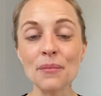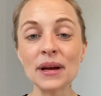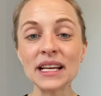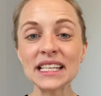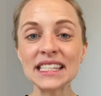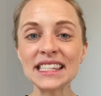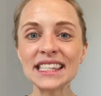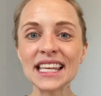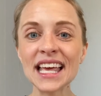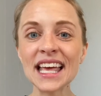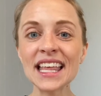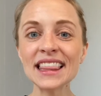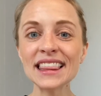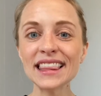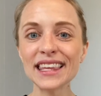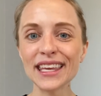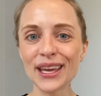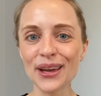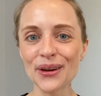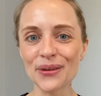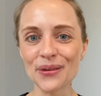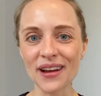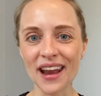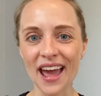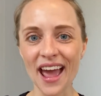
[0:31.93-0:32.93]
My son
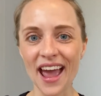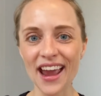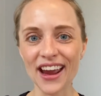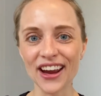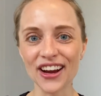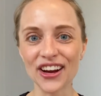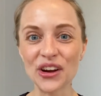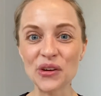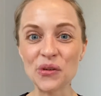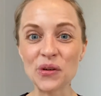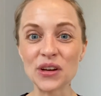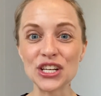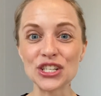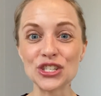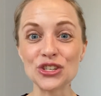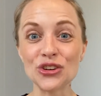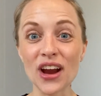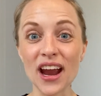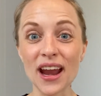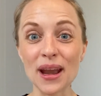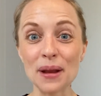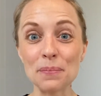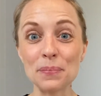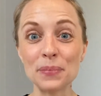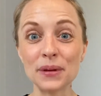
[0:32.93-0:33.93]
Leo and I are going to
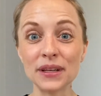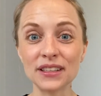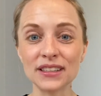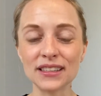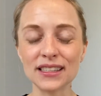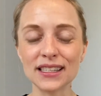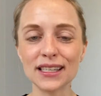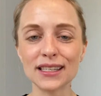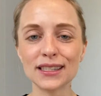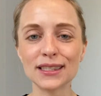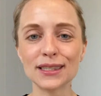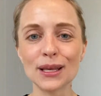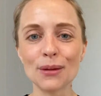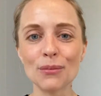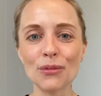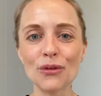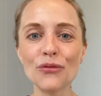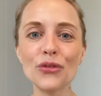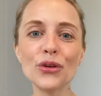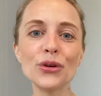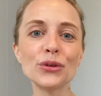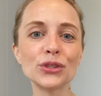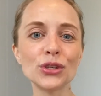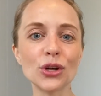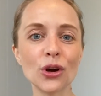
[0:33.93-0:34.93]
try to build some
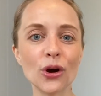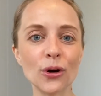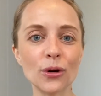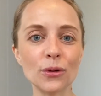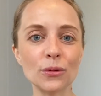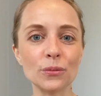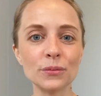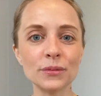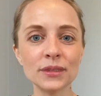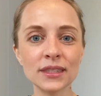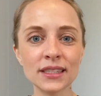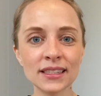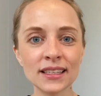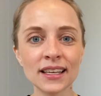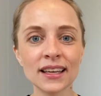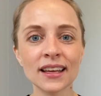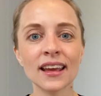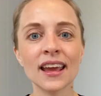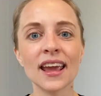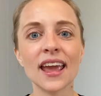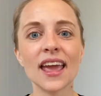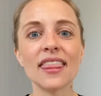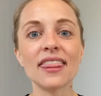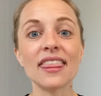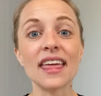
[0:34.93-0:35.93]
of those homes
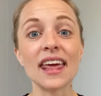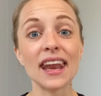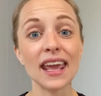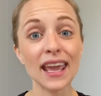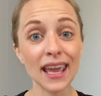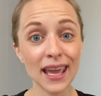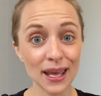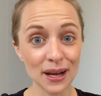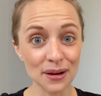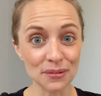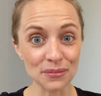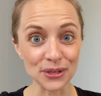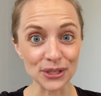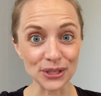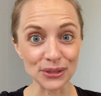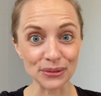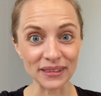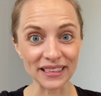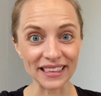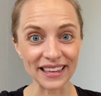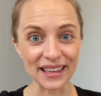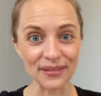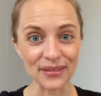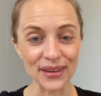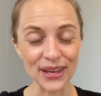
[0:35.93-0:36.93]
that
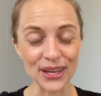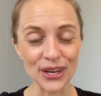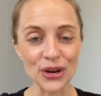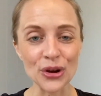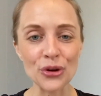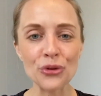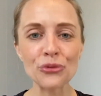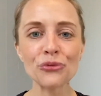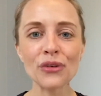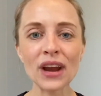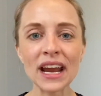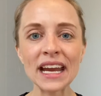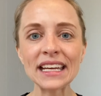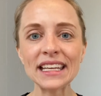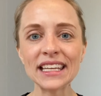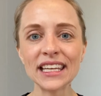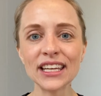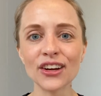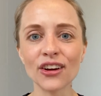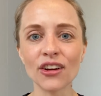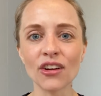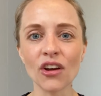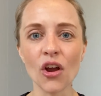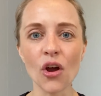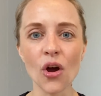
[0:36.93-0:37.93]
animals would live in right
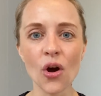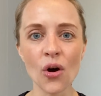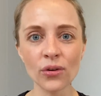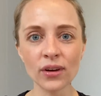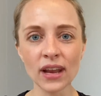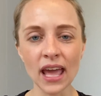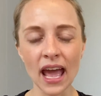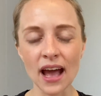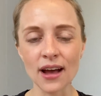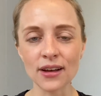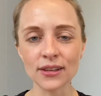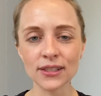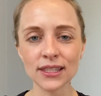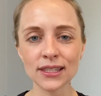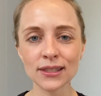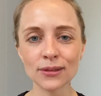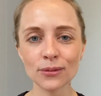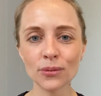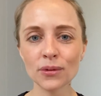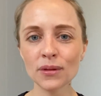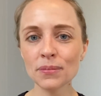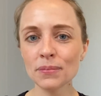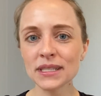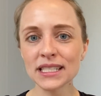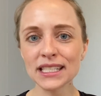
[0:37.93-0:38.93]
here in our own
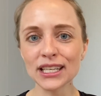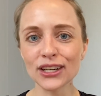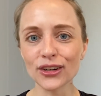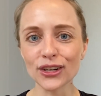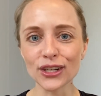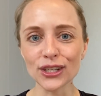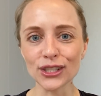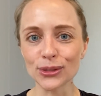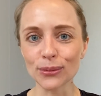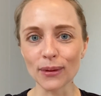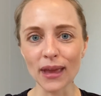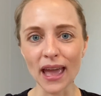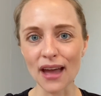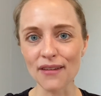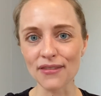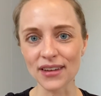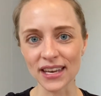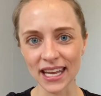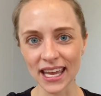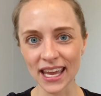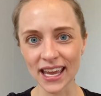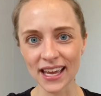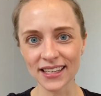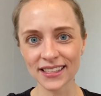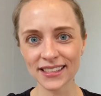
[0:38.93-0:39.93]
house with materials we
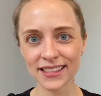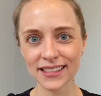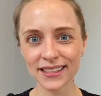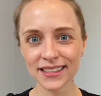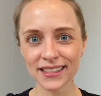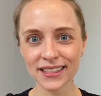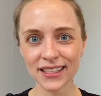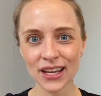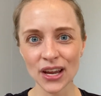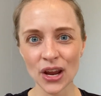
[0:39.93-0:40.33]
have on hand.